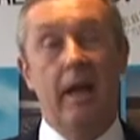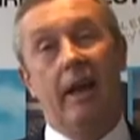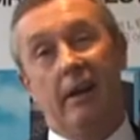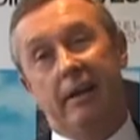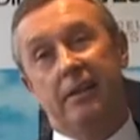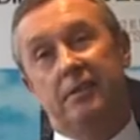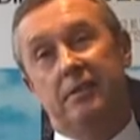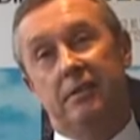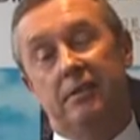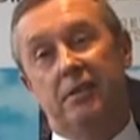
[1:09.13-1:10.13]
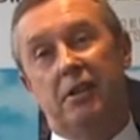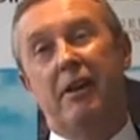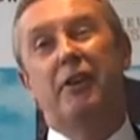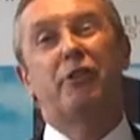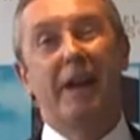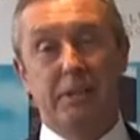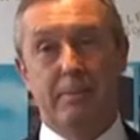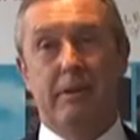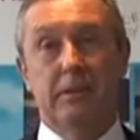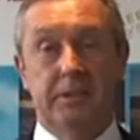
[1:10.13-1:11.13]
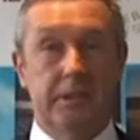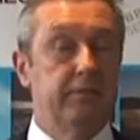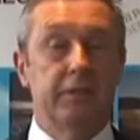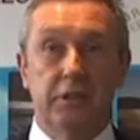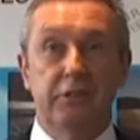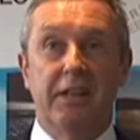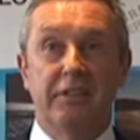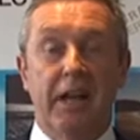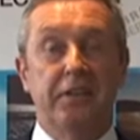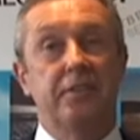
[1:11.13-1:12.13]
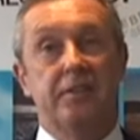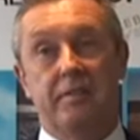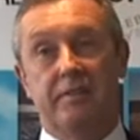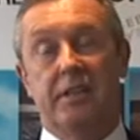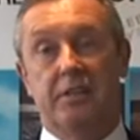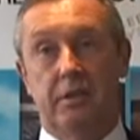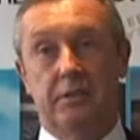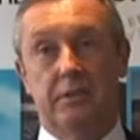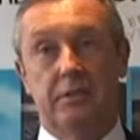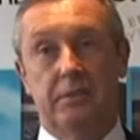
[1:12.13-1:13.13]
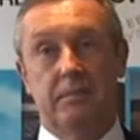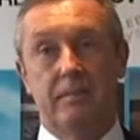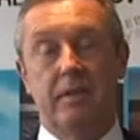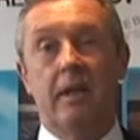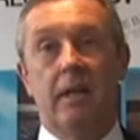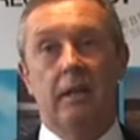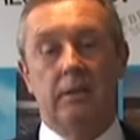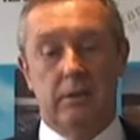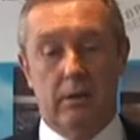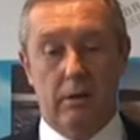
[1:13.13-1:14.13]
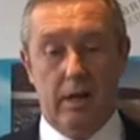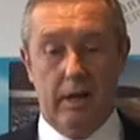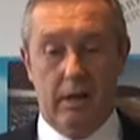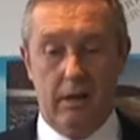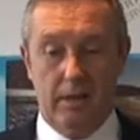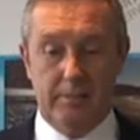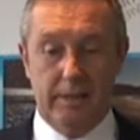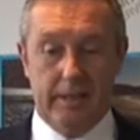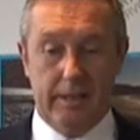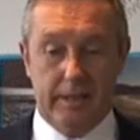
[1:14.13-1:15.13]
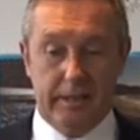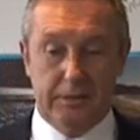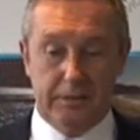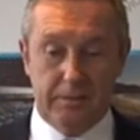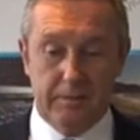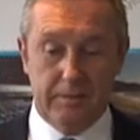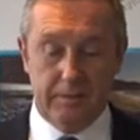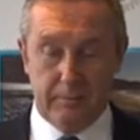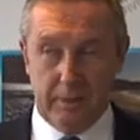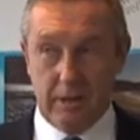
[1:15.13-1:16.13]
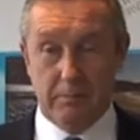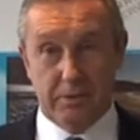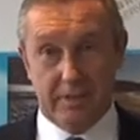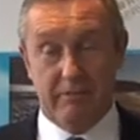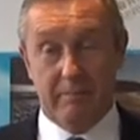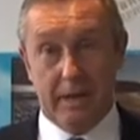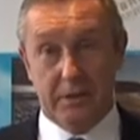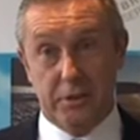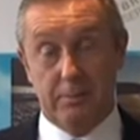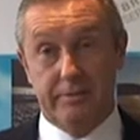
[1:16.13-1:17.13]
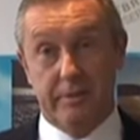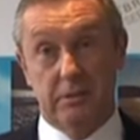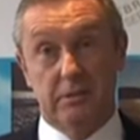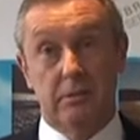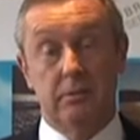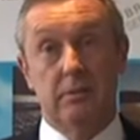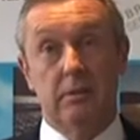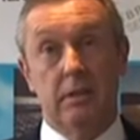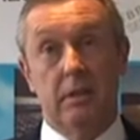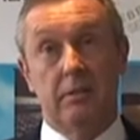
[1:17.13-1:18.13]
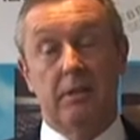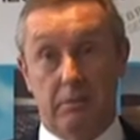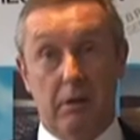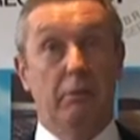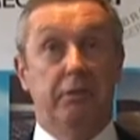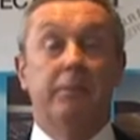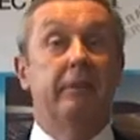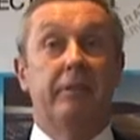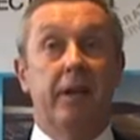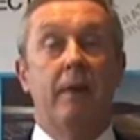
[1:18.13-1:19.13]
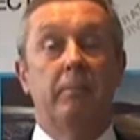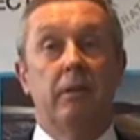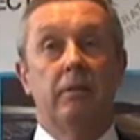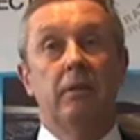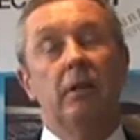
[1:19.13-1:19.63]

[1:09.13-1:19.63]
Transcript: And I guess there's a greater transparency of your transactions and fee structures. So ultimately, I guess, when it comes to self-managed super funds, the growth has been phenomenal.